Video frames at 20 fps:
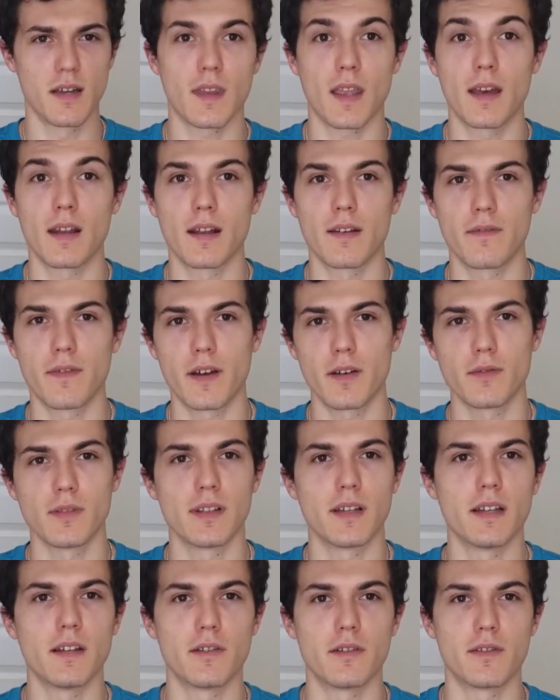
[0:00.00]
And I found
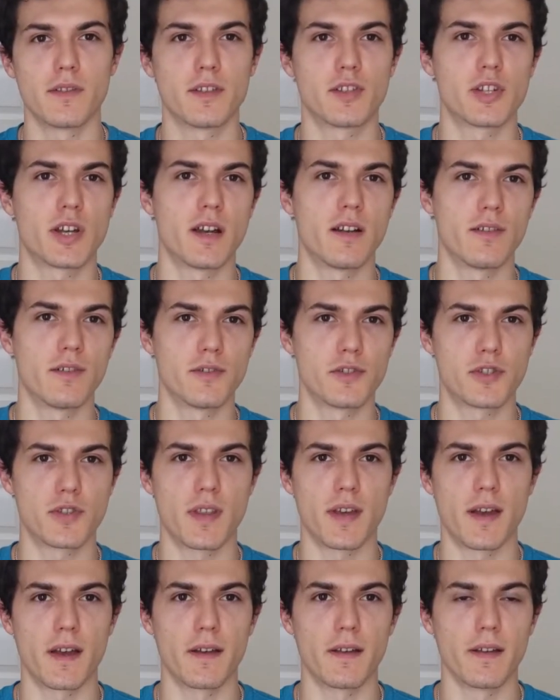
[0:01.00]
later in the challenge
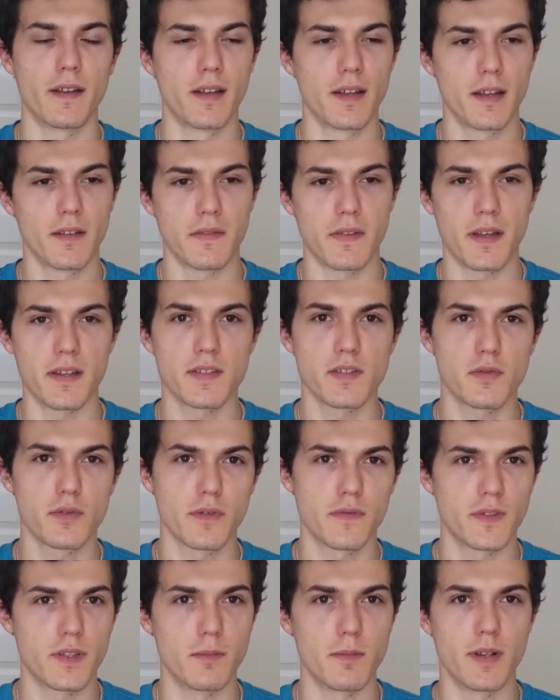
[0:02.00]
that that sort
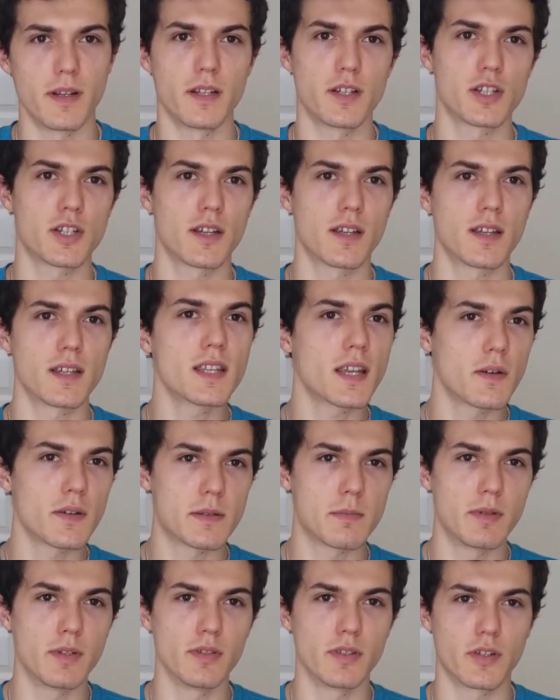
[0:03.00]
of diminished. I guess I was
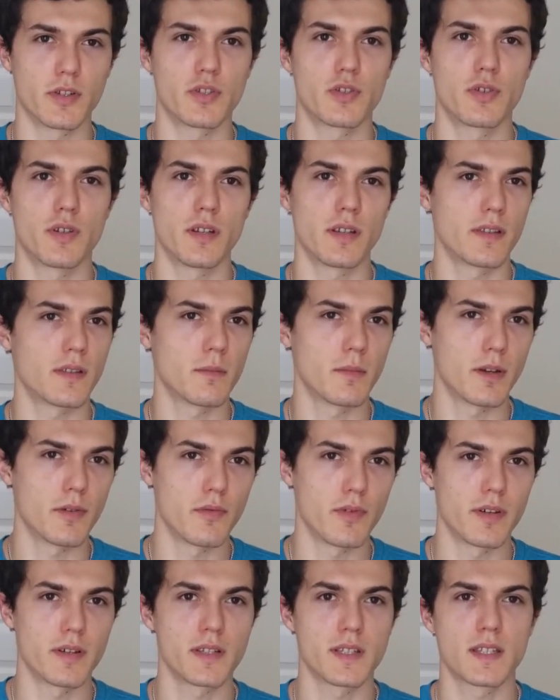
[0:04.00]
building strength in my
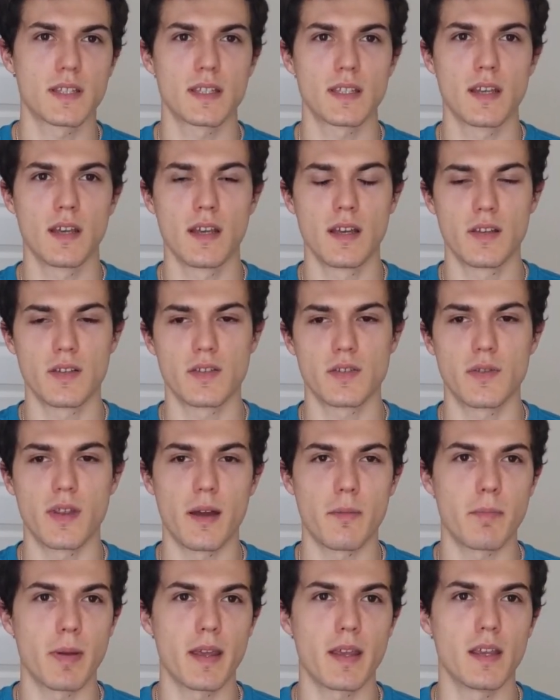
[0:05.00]
wrists, so
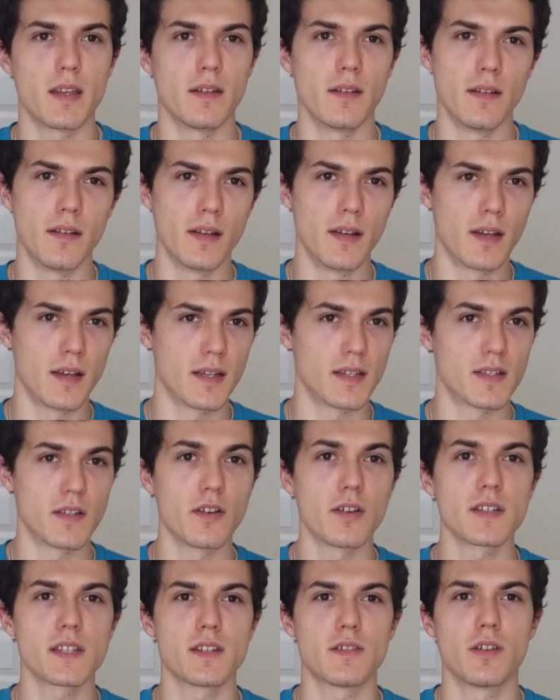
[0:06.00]
that pain, as
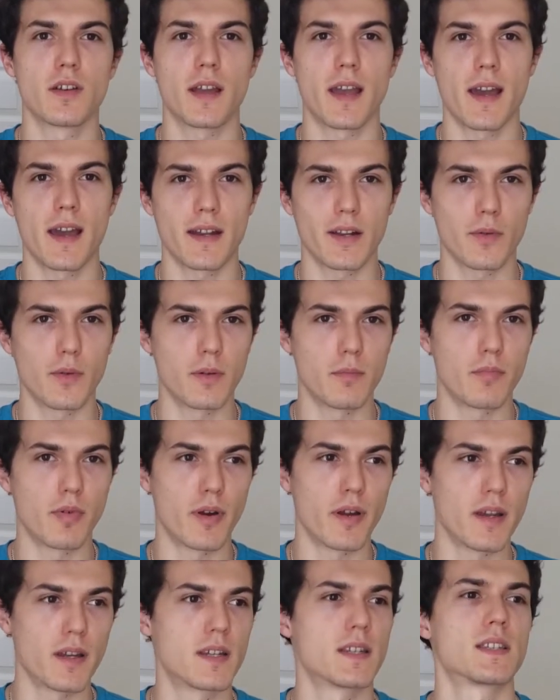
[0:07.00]
long as I took adequate
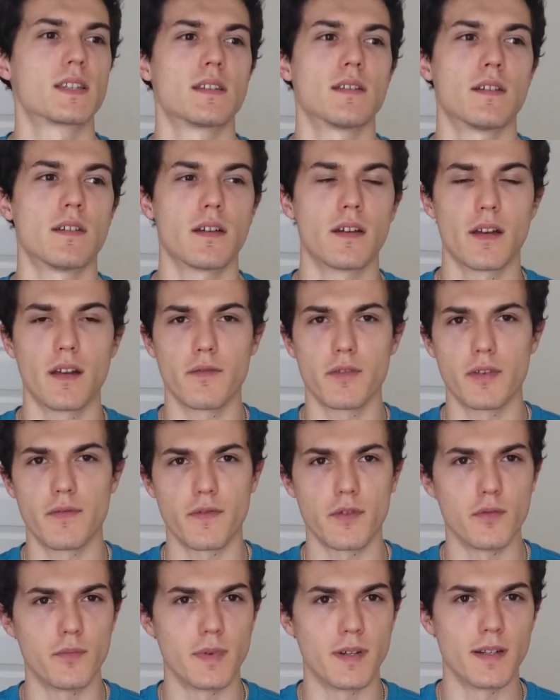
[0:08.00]
breaks every
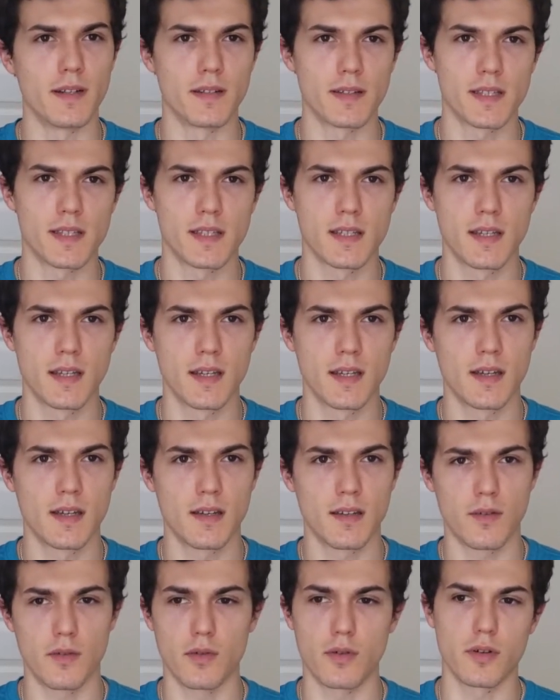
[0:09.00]
few minutes,
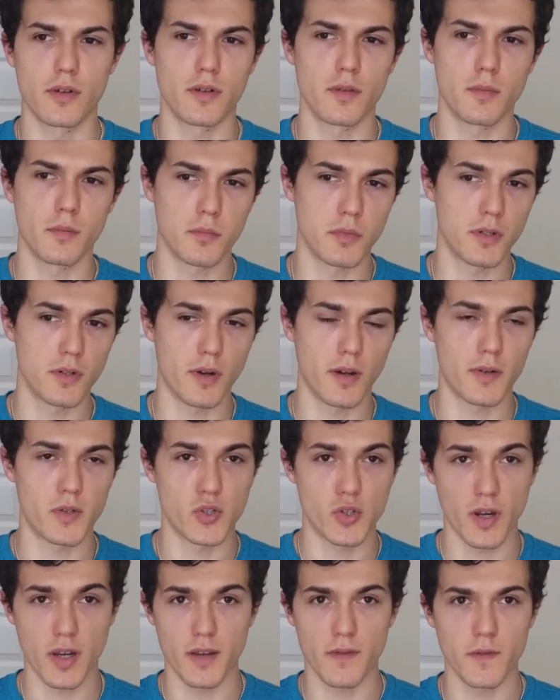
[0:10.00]
or I'd
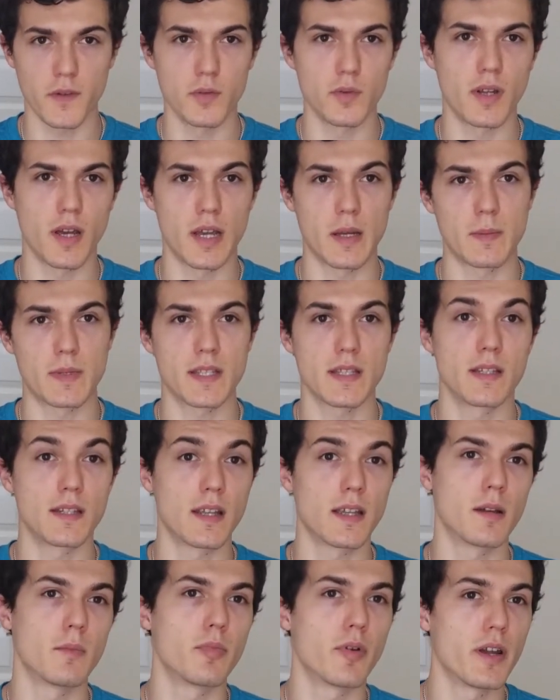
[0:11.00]
try a few times and then
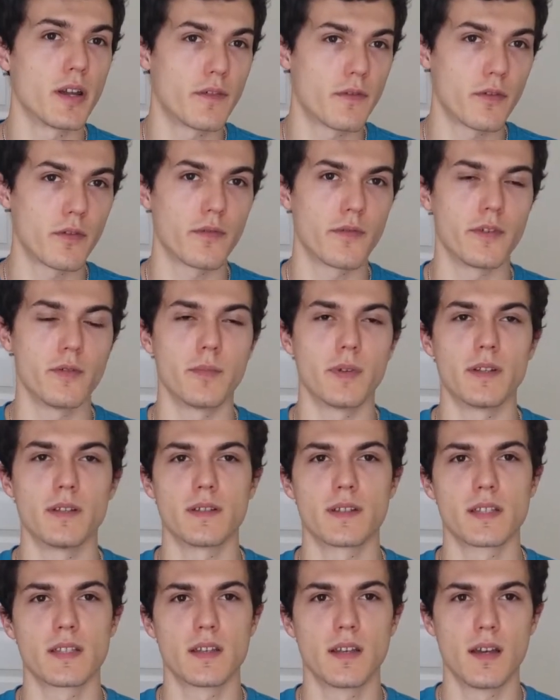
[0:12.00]
take a break for a few
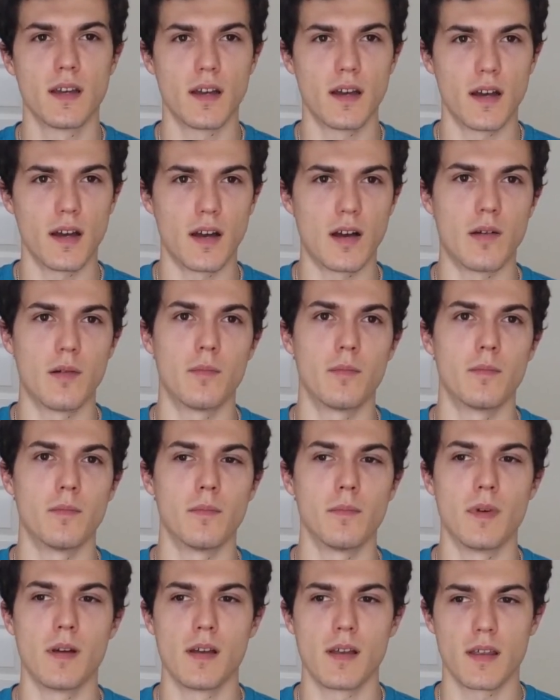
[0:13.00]
minutes.
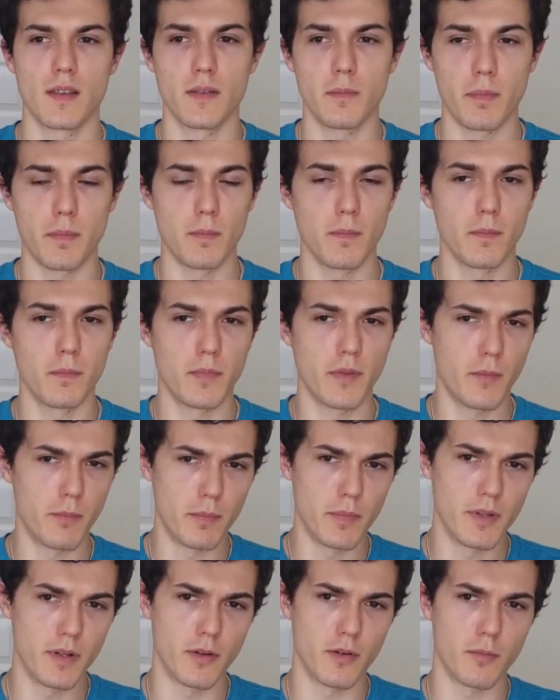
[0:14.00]
Um,
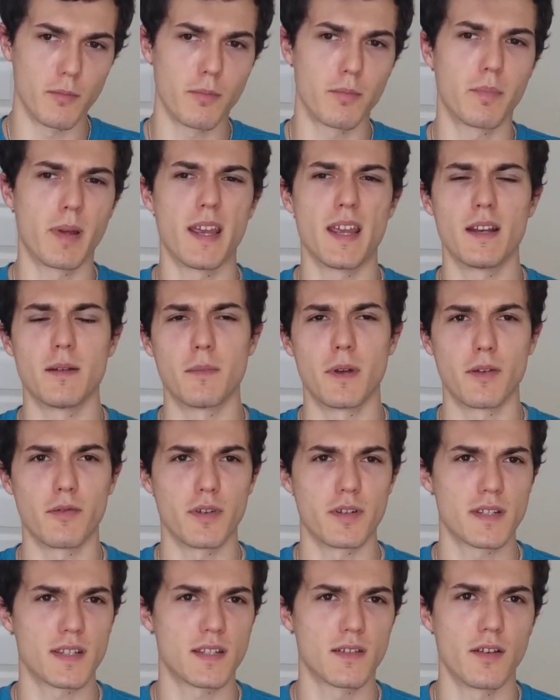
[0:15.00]
the pain in my
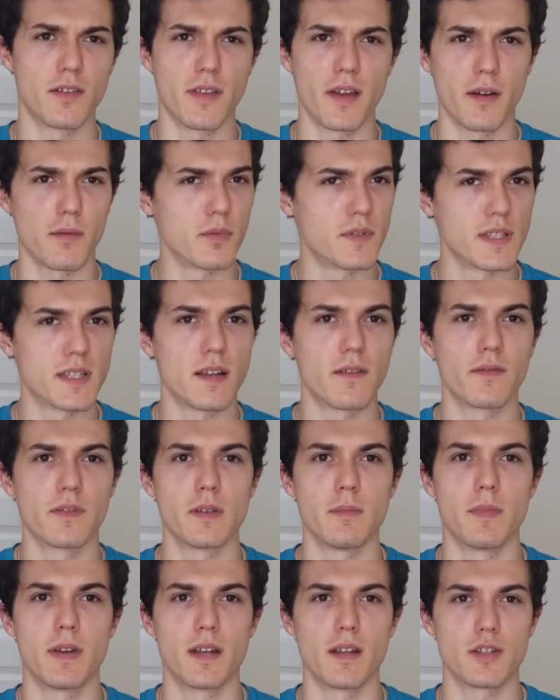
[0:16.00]
wrists and all that was
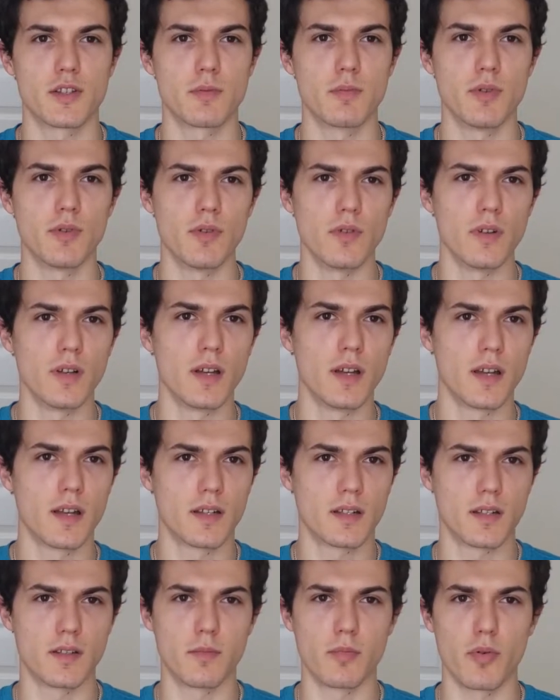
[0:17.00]
definitely manageable
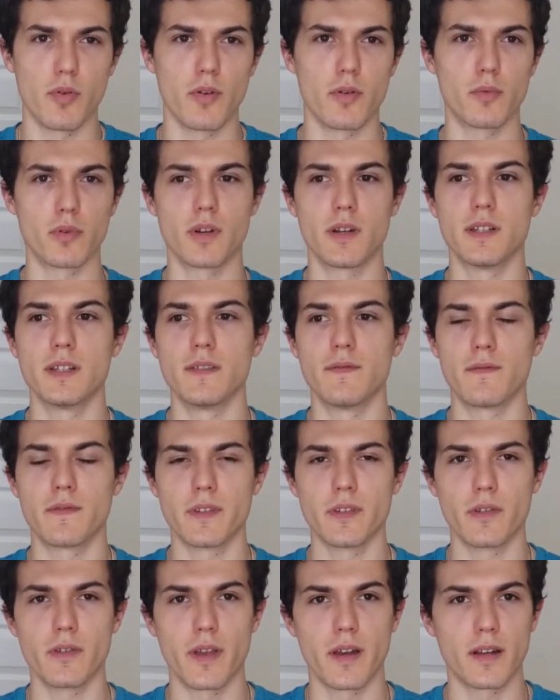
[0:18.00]
to the point where I didn't
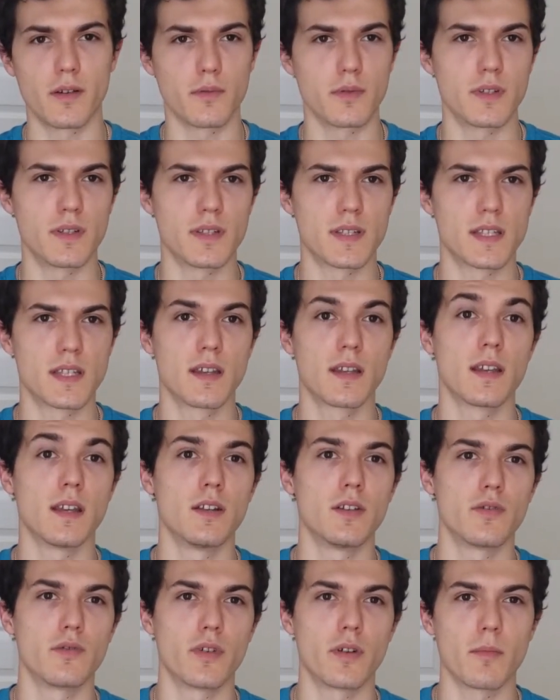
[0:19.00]
feel that it was
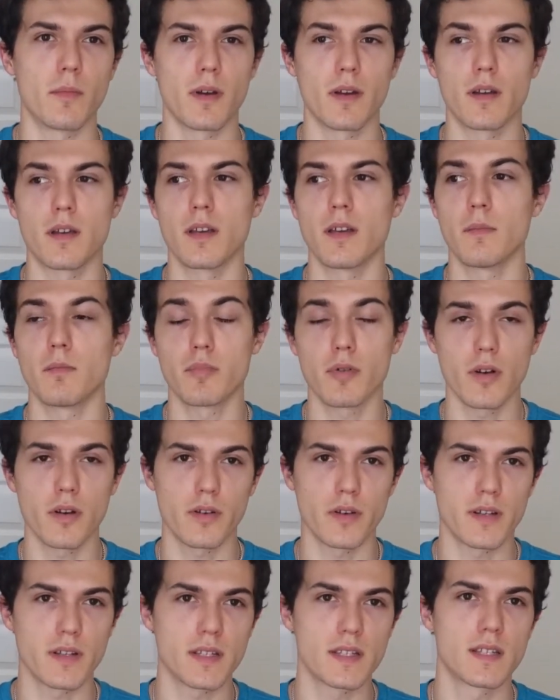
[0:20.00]
hindering my
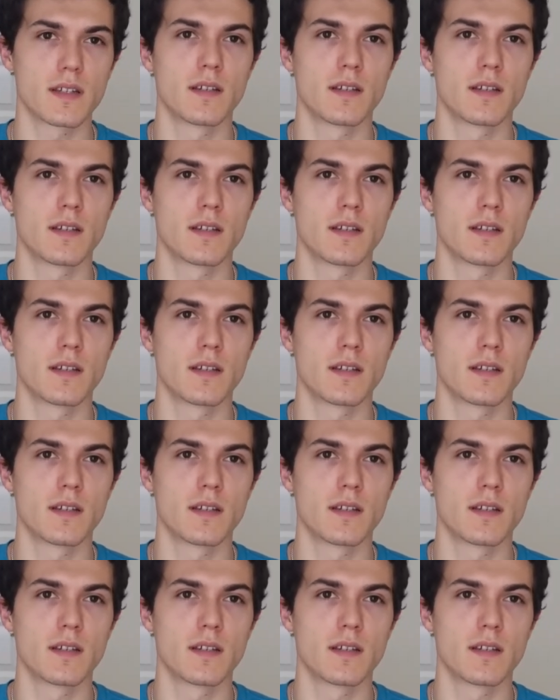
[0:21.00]
progress.